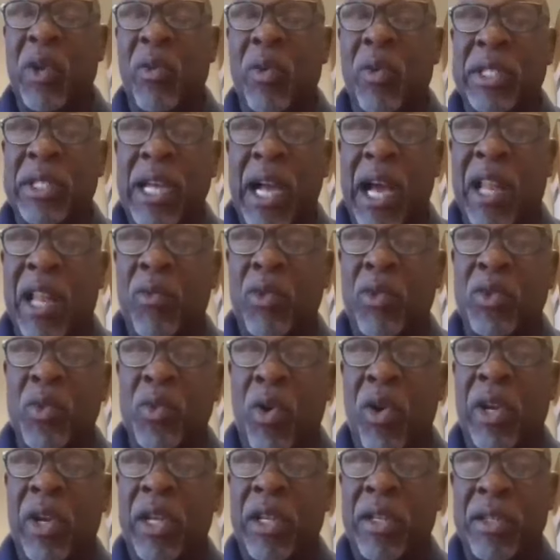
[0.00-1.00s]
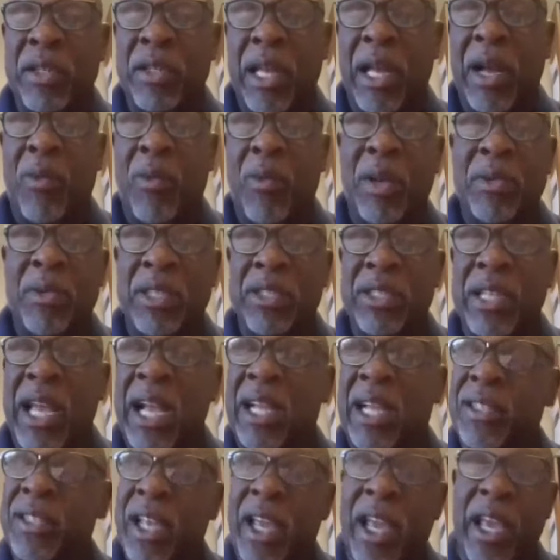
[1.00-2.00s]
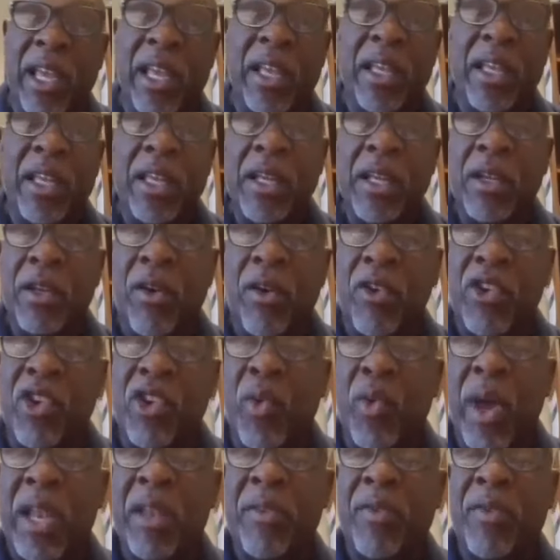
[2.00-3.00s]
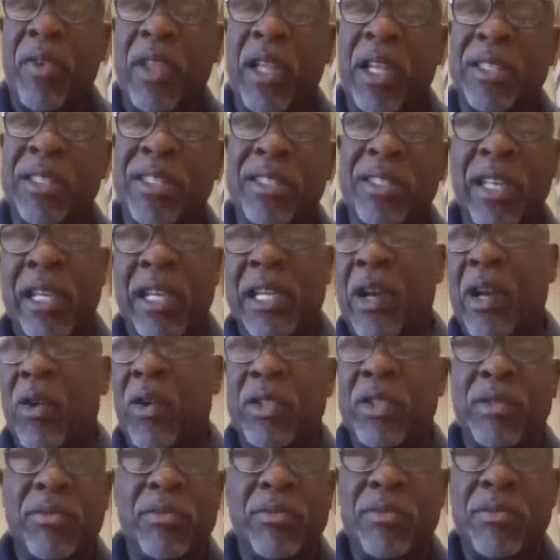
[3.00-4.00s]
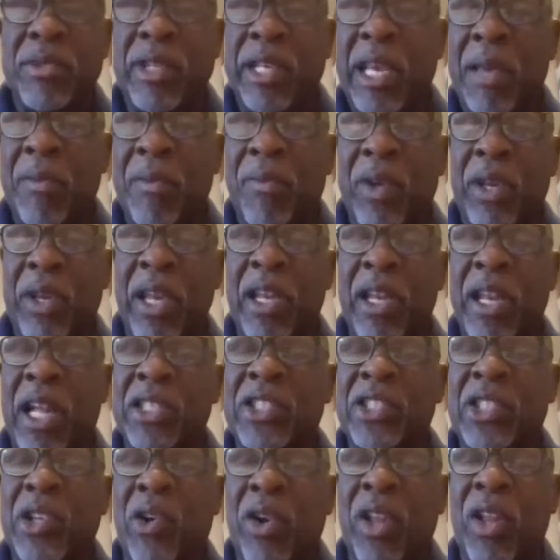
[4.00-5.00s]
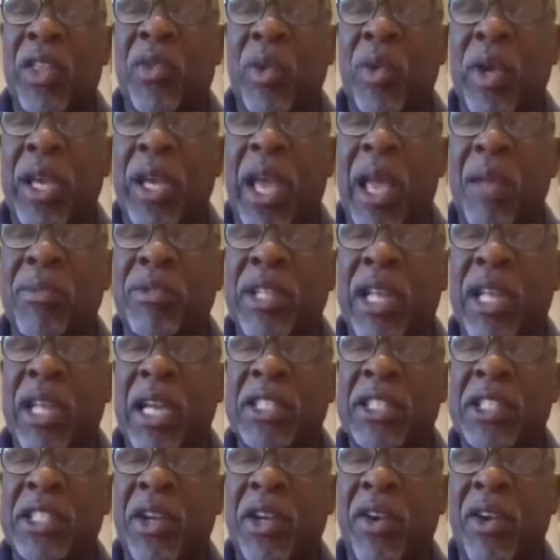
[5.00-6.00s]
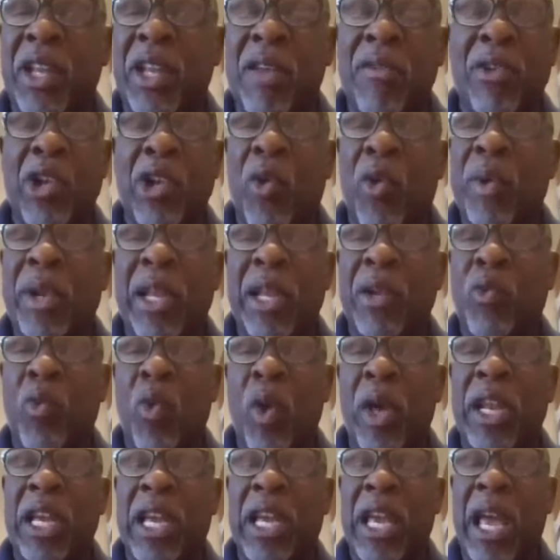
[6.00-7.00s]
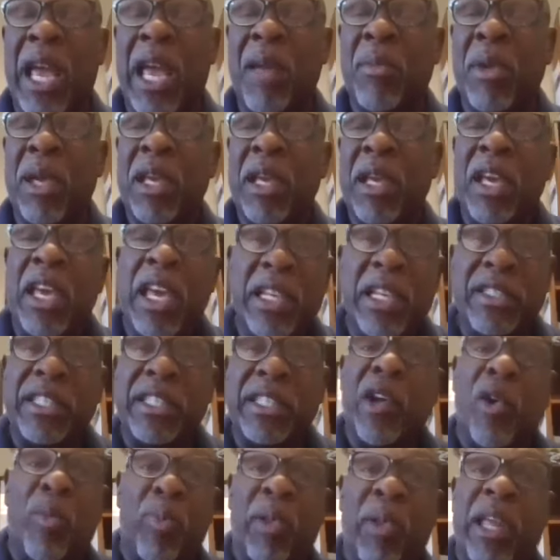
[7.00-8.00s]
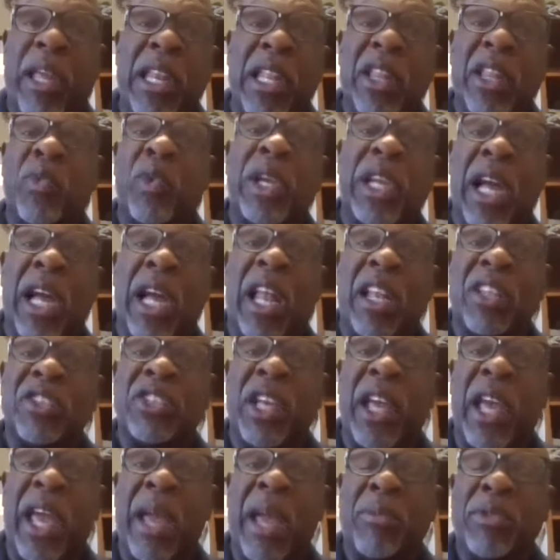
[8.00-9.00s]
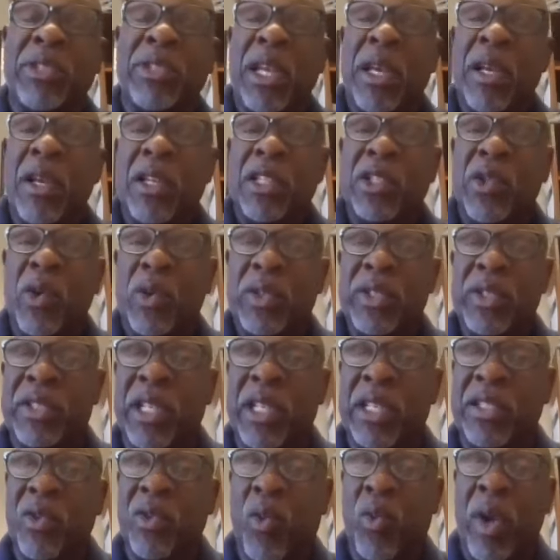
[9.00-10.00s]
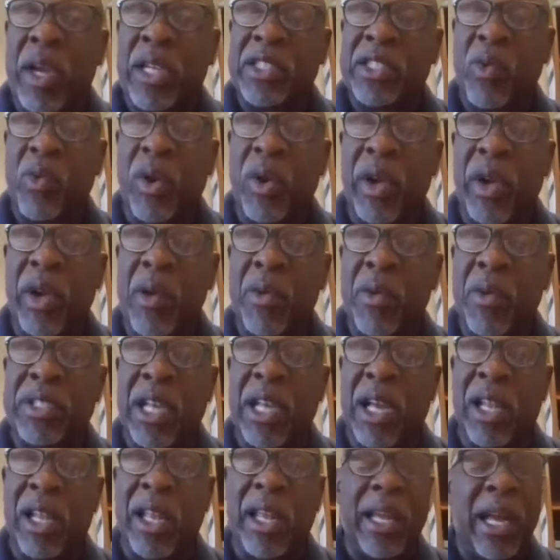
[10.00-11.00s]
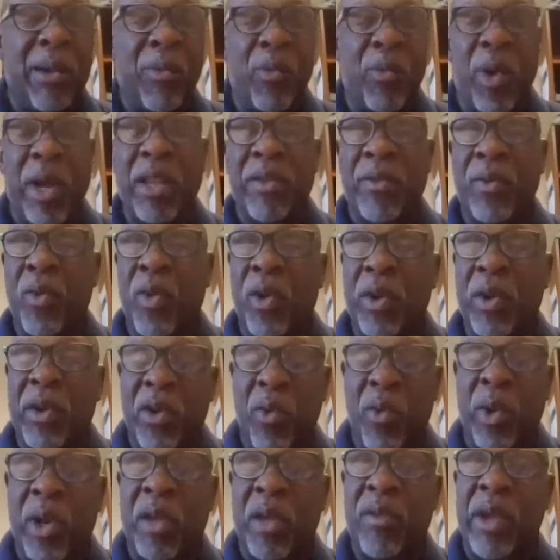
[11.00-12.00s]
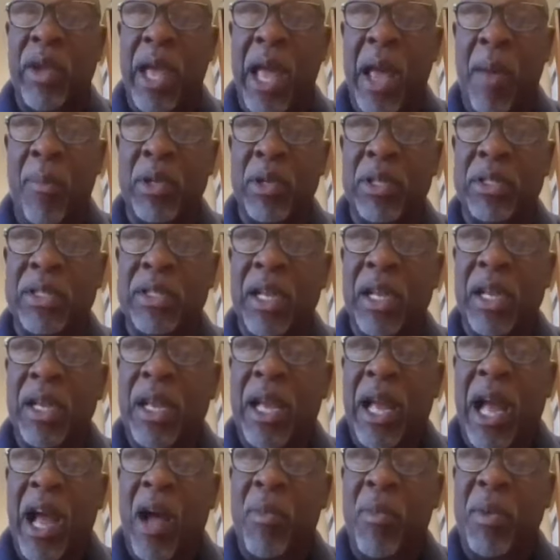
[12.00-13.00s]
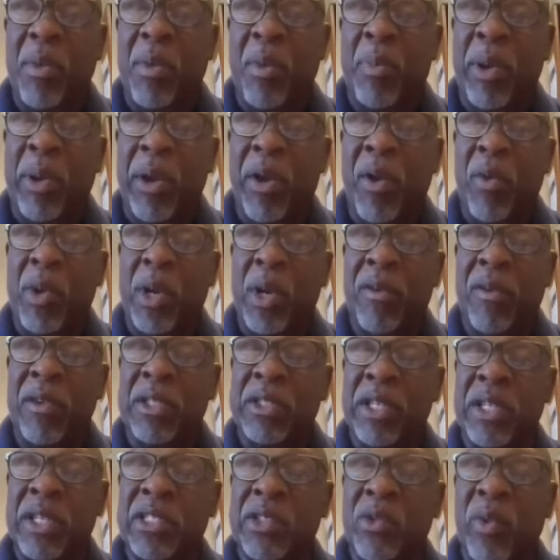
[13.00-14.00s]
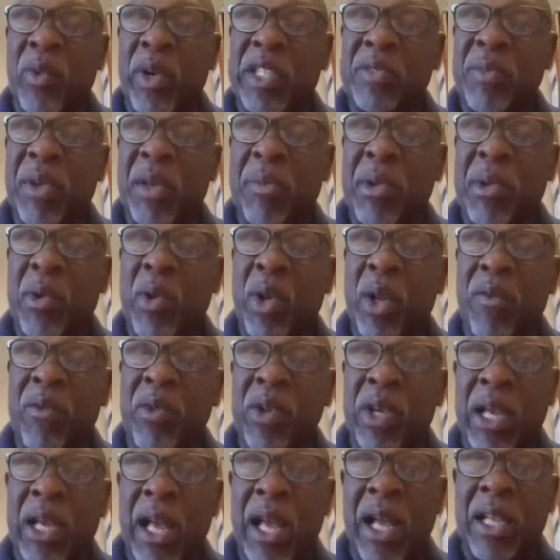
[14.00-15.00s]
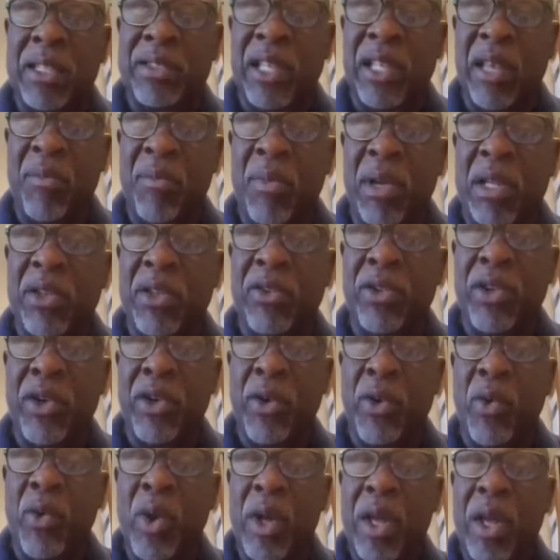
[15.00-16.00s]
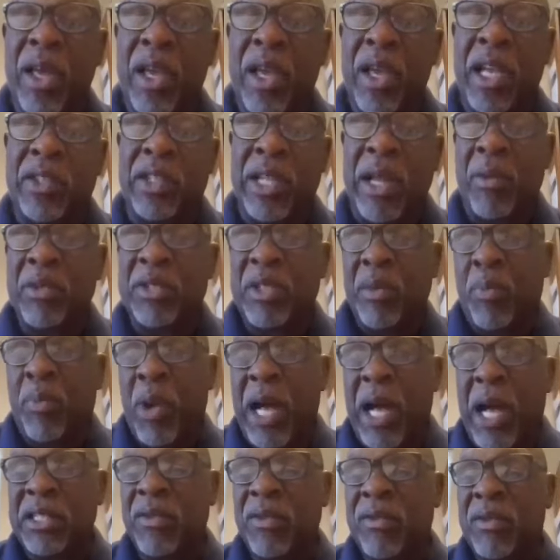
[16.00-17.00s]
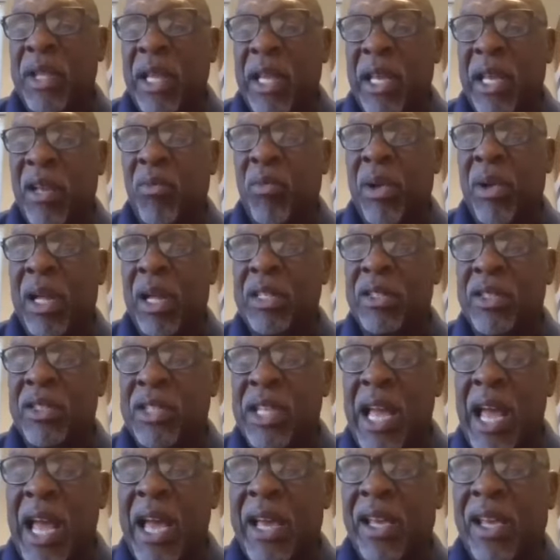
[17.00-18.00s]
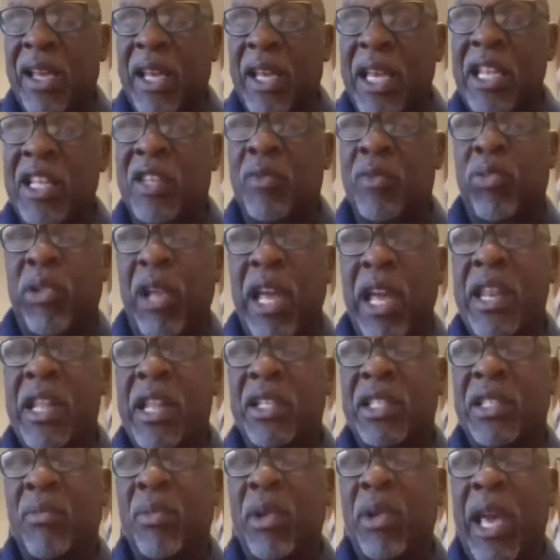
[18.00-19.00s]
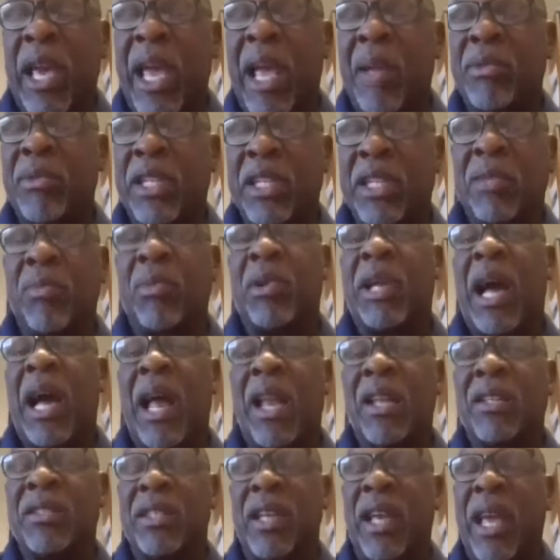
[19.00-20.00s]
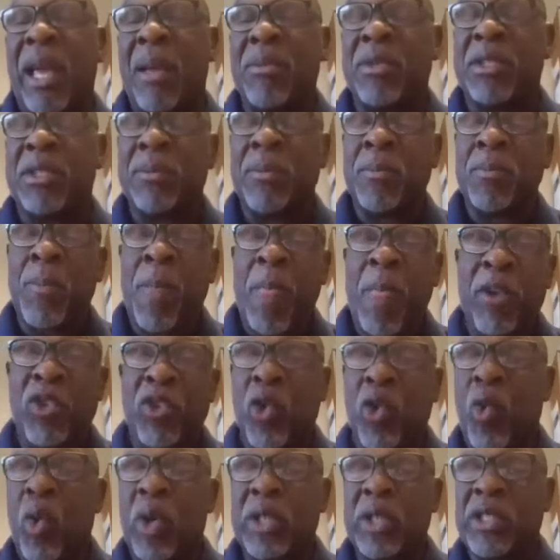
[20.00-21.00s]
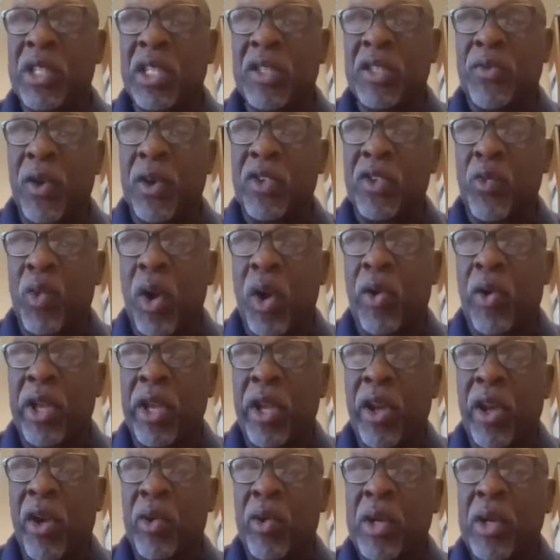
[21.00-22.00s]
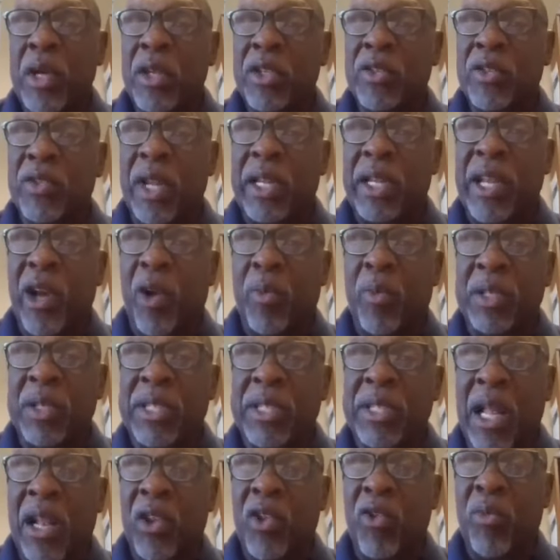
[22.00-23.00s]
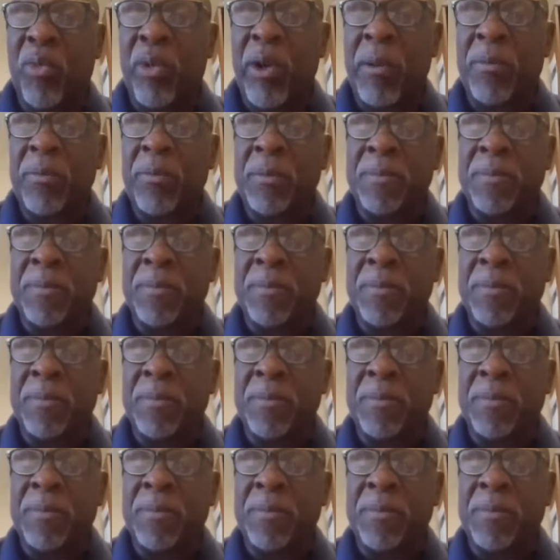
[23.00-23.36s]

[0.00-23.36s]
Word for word: week when Tyler was working, I went up to Zach and said, "Hey, are you ready for this?" He said, "Coach, you keep forgetting I started three games last year, and even though we didn't win a game, he still played in three college games. So it's a situation where he was kind of like, I'm ready for it. You know, whatever happens, I'll be prepared, whatever the situation may be, whatever you guys need me to do. And so that was a positive thing about Zach. He's played in some games in some college games. So it wasn't his first rodeo. So that helped us out a little bit.